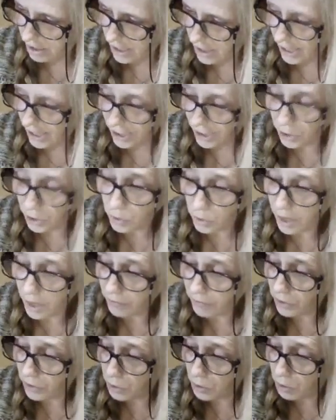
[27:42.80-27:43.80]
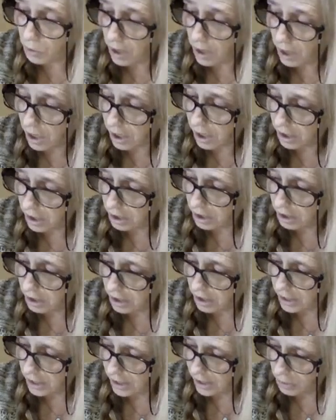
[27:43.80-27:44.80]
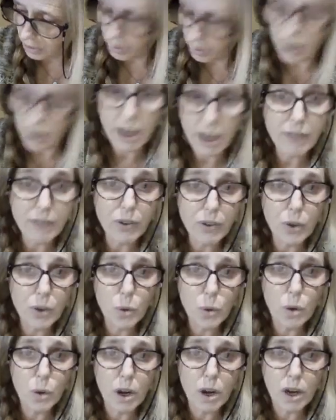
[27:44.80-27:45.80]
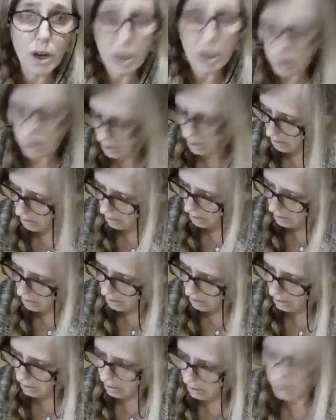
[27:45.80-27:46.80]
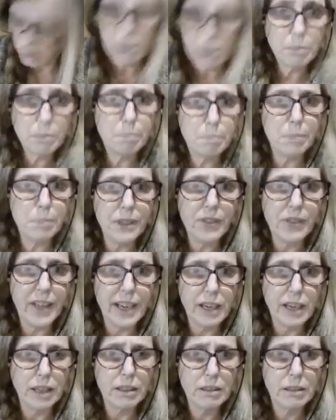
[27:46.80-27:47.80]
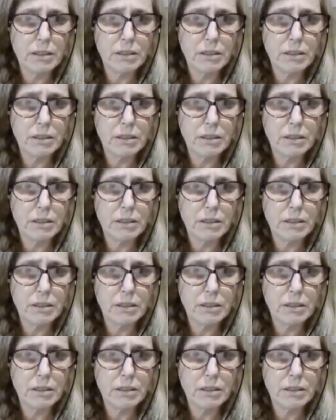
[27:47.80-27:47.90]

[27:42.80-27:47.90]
And whoever you are, and wherever you are, be there.